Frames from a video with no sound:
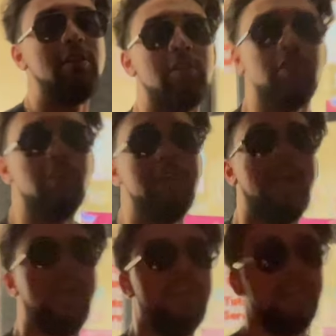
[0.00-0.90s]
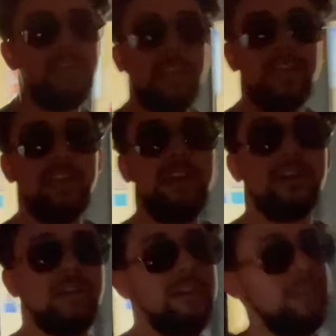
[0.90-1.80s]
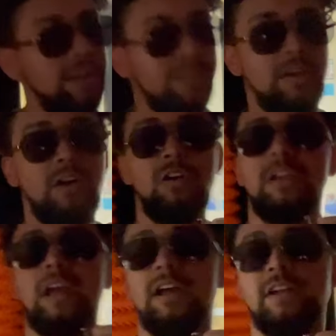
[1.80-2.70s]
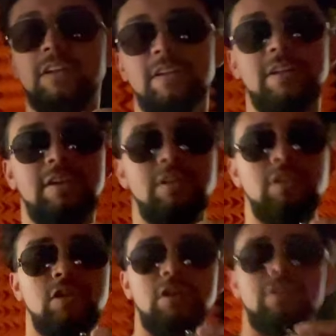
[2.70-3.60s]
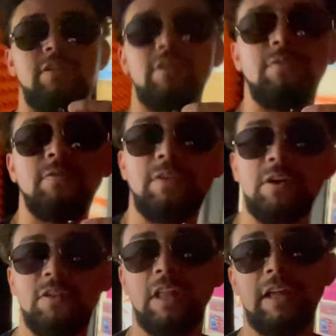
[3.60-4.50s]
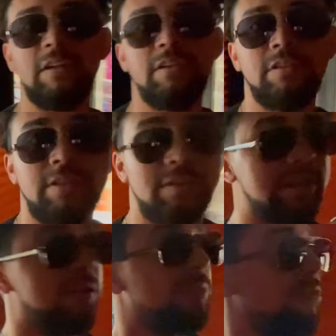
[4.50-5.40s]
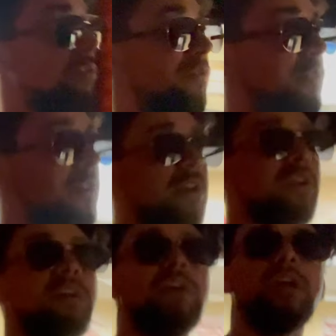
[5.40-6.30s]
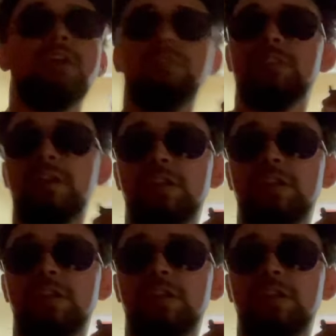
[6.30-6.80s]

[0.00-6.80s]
So yeah, in here, it's oh yeah, you could still feel like the soundproof, everything in